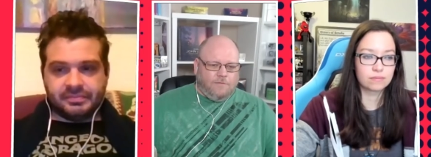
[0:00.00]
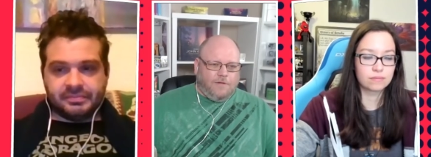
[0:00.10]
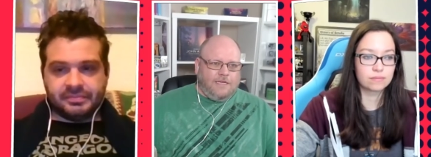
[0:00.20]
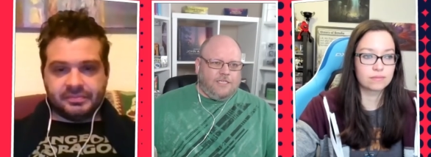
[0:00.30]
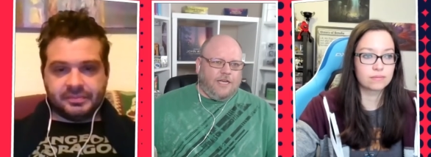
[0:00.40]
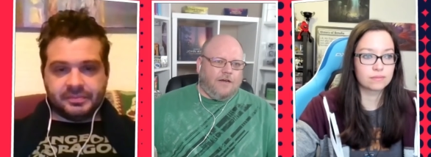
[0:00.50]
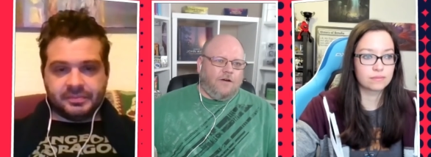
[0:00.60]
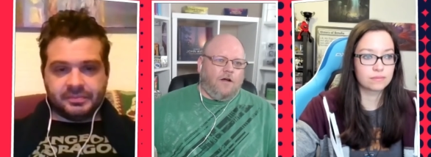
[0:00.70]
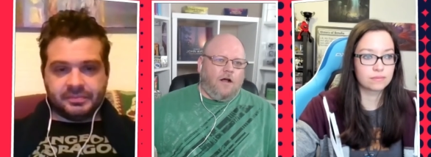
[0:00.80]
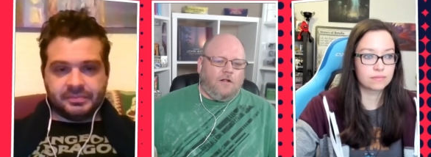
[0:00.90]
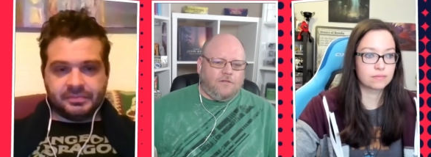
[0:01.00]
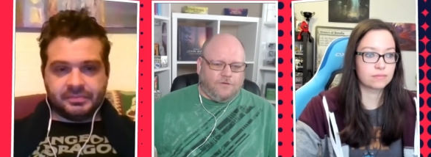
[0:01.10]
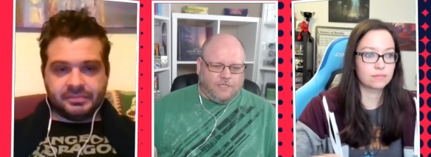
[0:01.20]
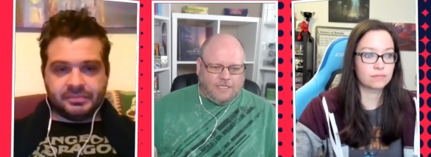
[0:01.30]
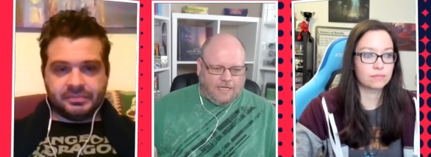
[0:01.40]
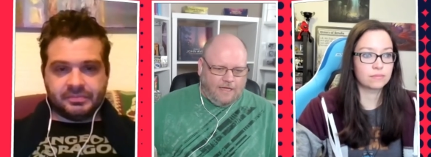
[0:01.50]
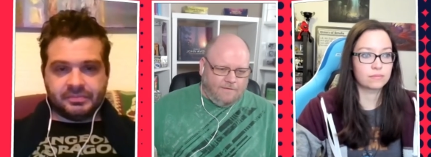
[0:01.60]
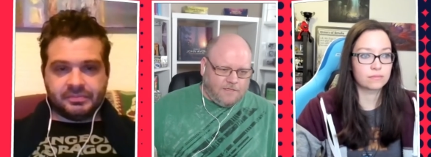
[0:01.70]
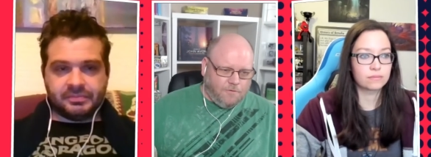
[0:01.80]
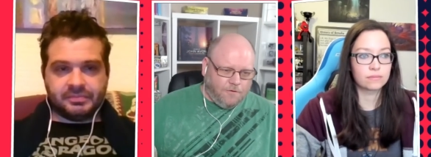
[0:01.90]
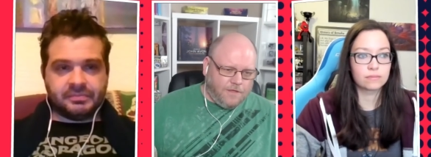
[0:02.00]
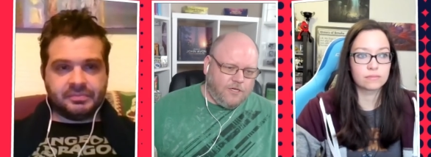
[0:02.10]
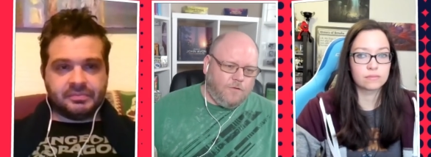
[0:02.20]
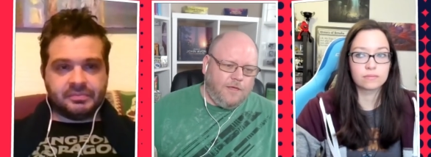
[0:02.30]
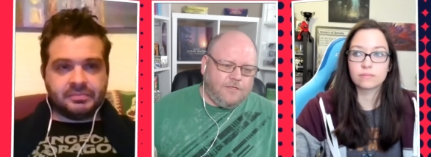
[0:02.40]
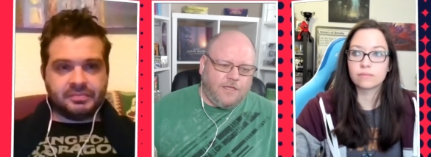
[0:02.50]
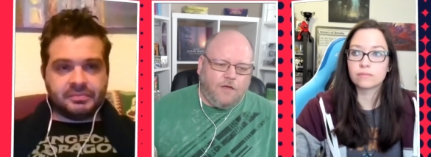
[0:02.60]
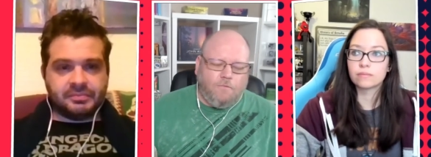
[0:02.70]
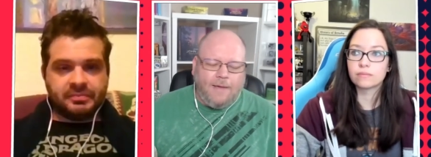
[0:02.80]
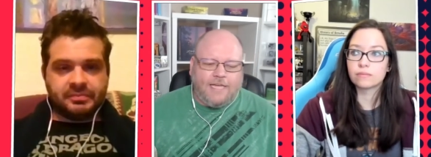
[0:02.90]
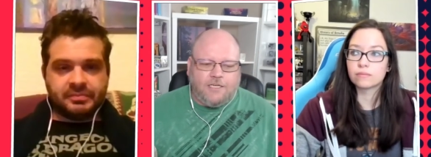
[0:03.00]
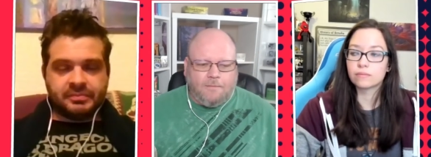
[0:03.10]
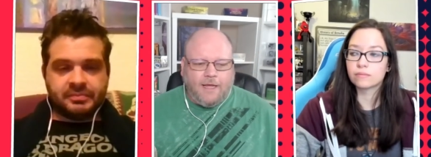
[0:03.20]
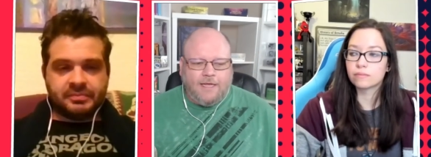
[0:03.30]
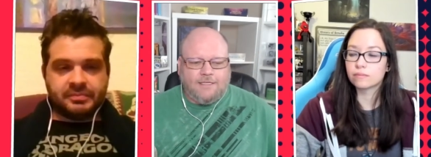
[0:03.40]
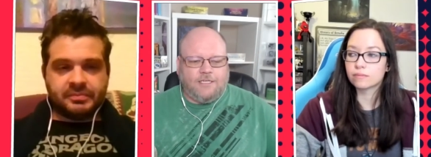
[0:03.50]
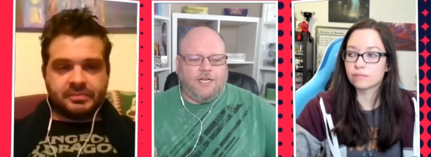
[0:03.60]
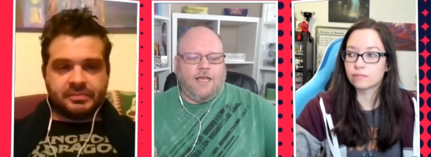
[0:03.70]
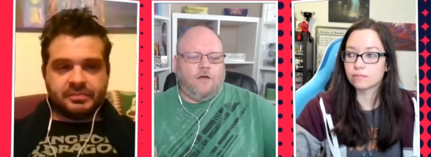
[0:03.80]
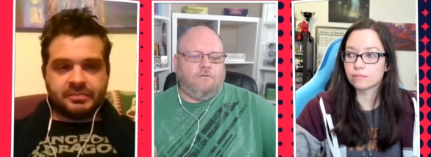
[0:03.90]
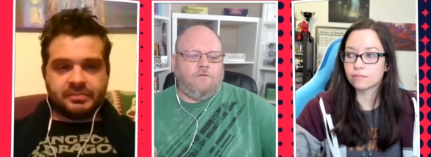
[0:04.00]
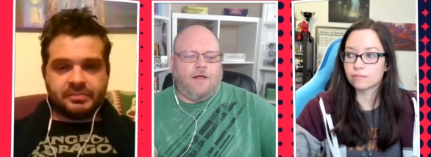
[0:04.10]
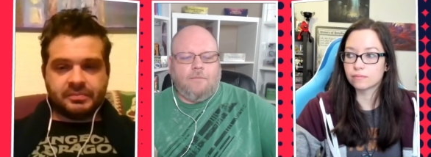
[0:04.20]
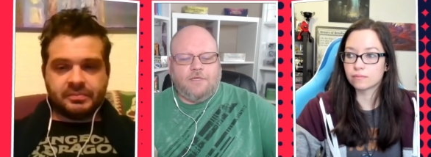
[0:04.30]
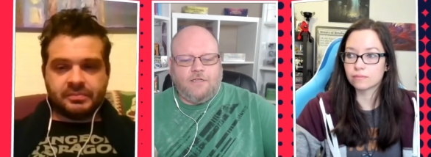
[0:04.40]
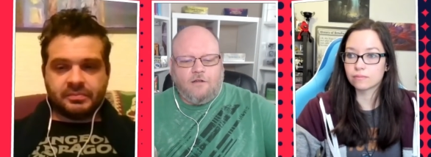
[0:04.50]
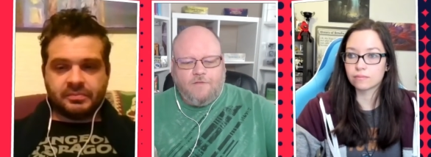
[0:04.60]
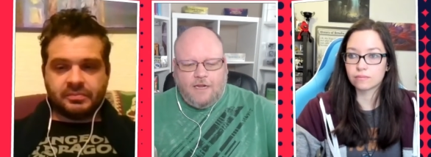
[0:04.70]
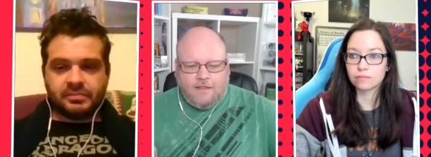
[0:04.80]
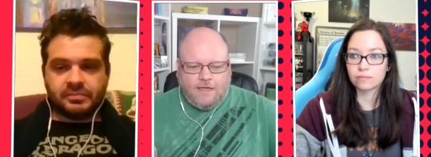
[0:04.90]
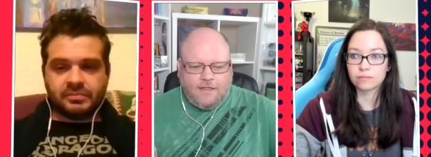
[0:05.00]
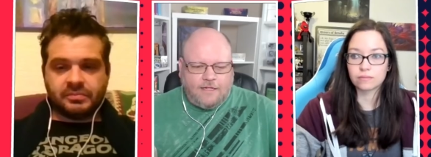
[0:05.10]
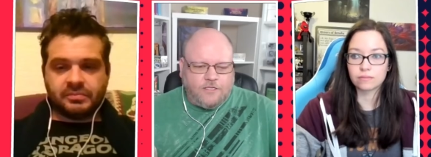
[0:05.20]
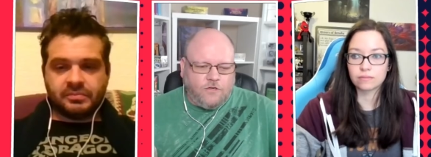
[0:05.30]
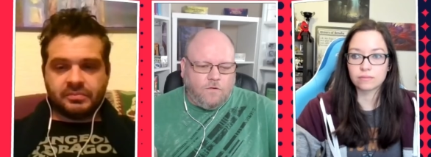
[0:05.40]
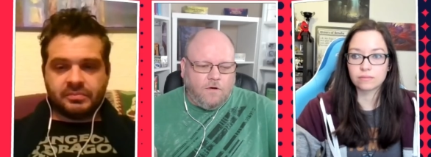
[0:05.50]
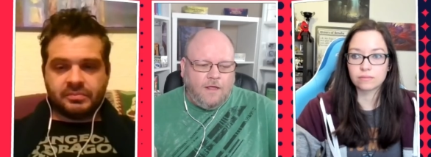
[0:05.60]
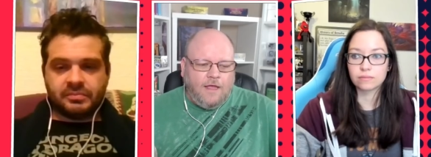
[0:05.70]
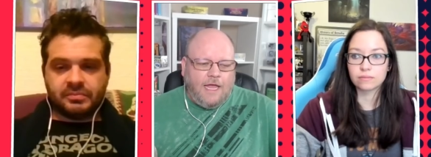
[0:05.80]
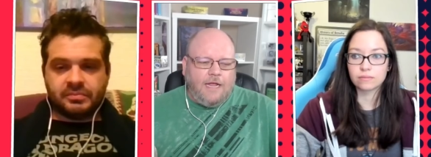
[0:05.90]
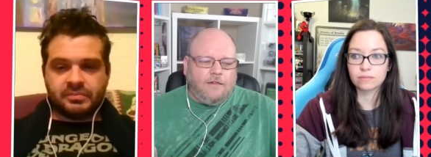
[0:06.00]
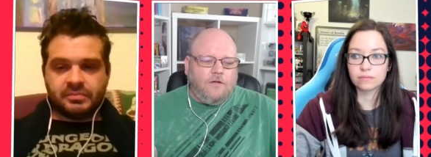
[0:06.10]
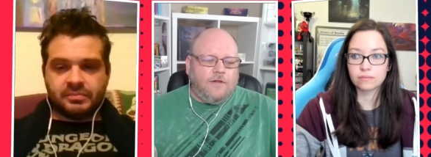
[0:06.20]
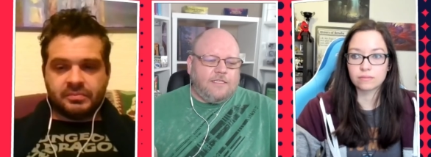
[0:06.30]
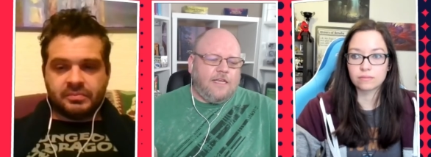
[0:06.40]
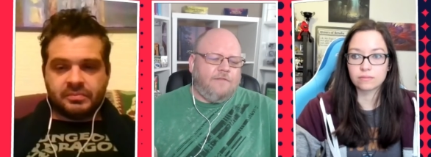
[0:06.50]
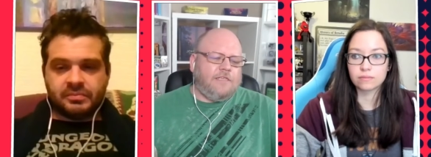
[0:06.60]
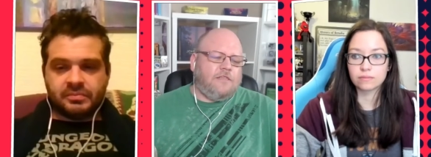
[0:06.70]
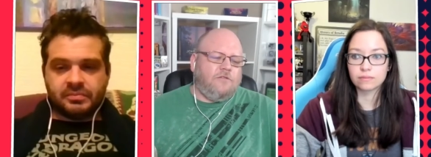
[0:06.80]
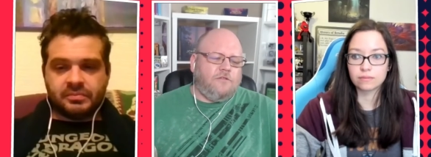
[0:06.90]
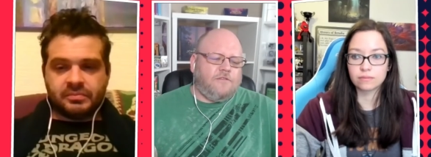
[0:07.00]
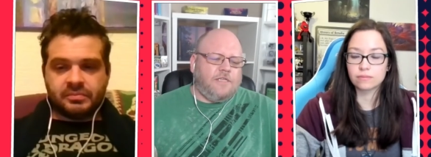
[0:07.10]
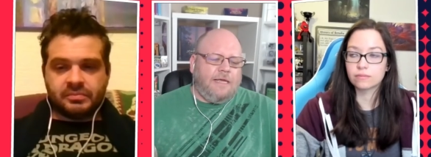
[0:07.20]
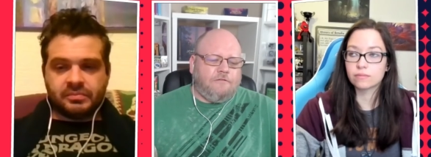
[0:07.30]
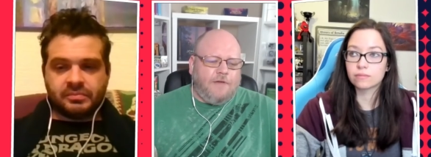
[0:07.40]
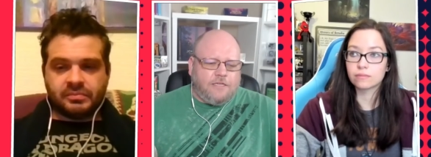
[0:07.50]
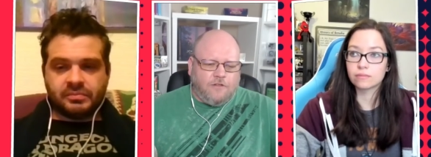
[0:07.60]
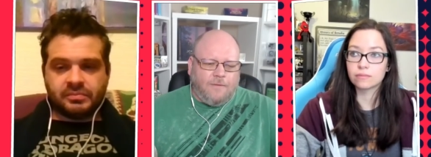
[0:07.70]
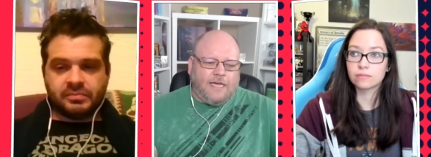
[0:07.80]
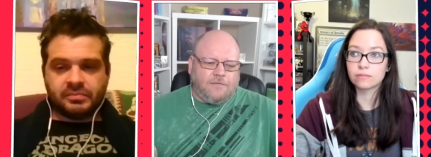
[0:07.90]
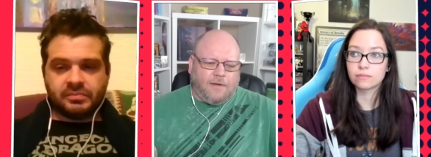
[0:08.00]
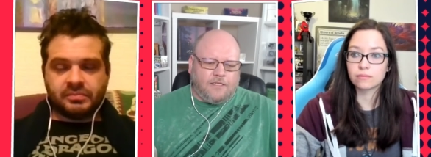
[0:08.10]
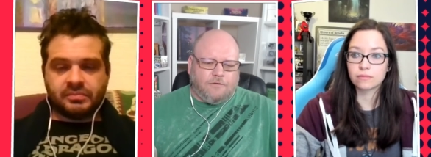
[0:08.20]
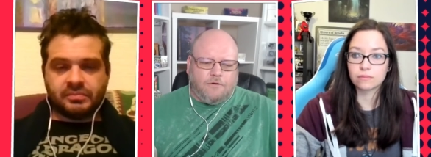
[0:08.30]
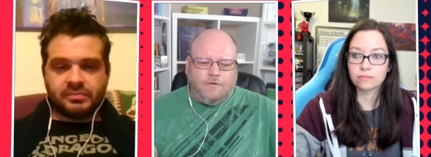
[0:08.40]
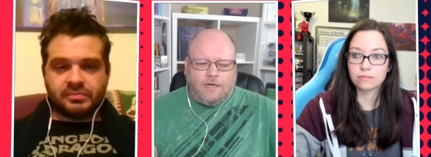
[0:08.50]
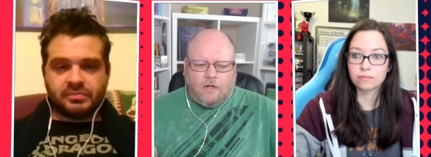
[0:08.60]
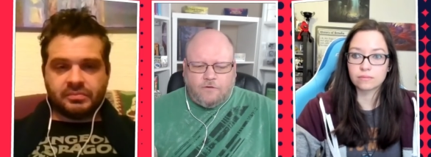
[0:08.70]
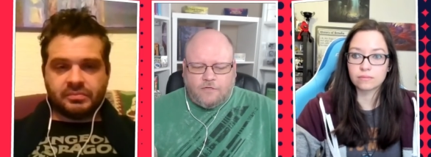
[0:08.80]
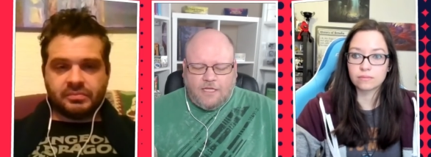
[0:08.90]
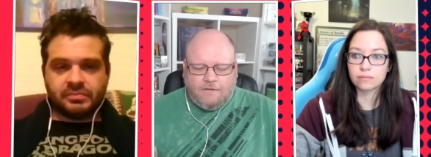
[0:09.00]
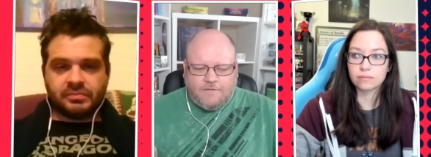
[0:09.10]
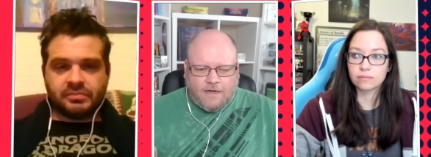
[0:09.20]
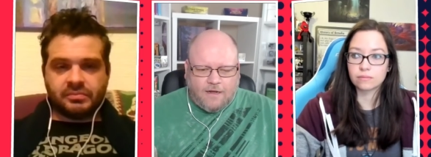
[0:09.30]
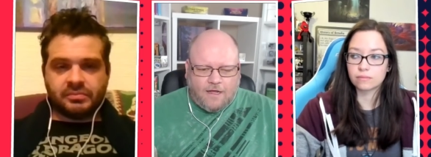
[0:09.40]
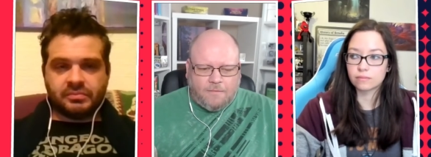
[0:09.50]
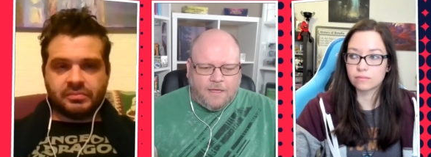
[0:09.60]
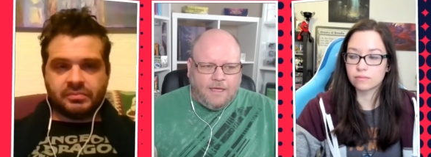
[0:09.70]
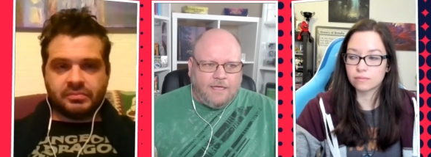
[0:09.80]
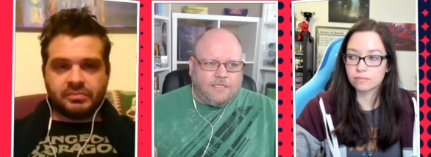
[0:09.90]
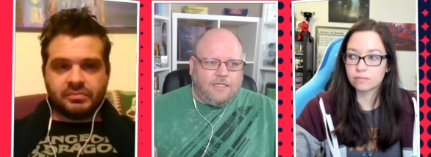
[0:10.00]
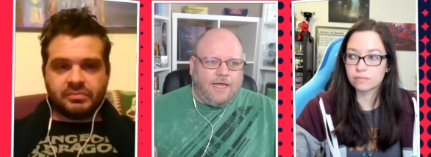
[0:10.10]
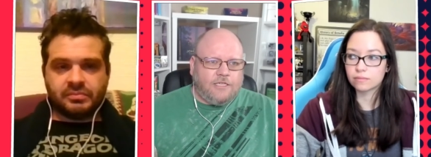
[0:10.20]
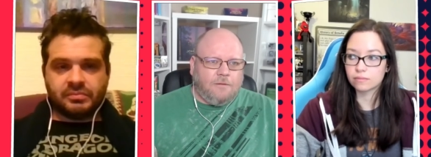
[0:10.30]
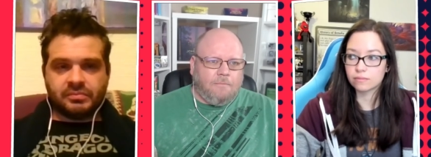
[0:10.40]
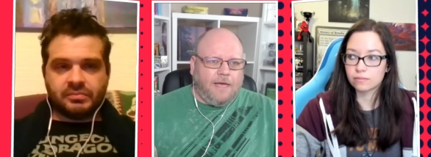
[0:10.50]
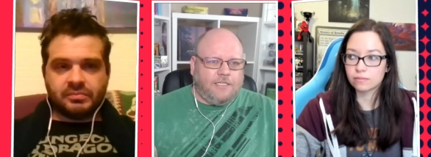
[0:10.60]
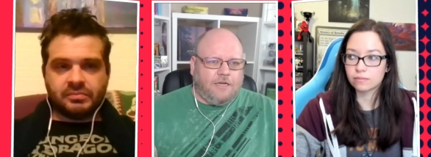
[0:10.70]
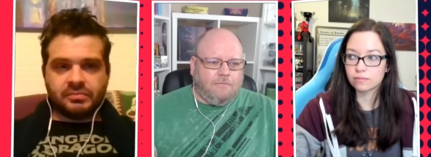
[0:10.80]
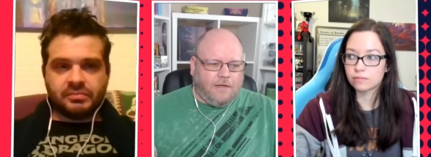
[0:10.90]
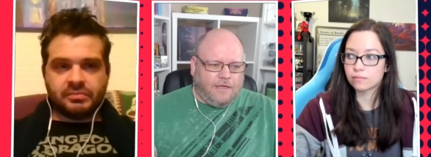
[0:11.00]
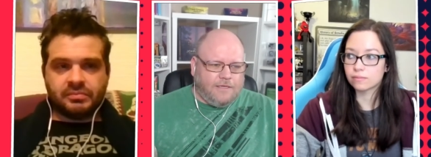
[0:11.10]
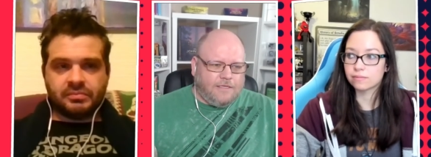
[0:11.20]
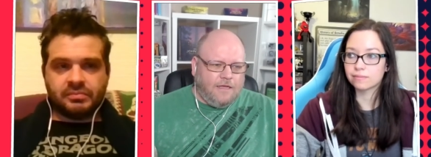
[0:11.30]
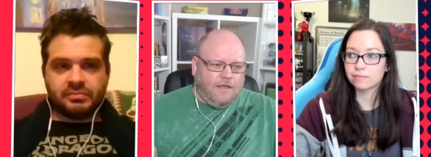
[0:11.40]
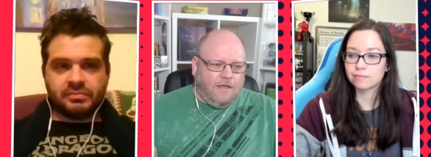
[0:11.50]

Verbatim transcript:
Speaker 1: please check out our AlterSleeves. Support the show by using the code MAGICMICS at checkout for five percent off anything in that store, including a set of exclusive sleeves featuring the Magic Mikes crew at alter sleeves dot com slash magic mikes.